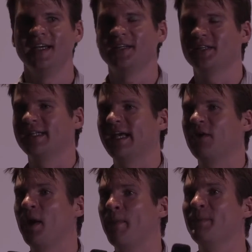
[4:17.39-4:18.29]
and you're hearing
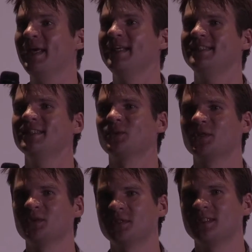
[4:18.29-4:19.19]
how amazing the
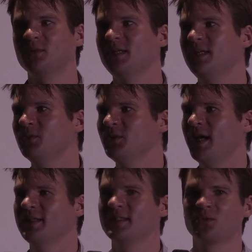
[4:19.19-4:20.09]
world was going to be when you
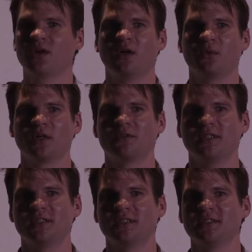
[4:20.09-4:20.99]
had these raw
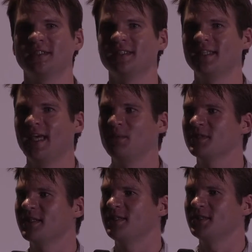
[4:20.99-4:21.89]
workflows and these
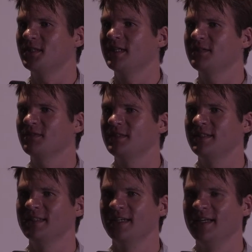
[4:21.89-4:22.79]
cameras that all shot everything,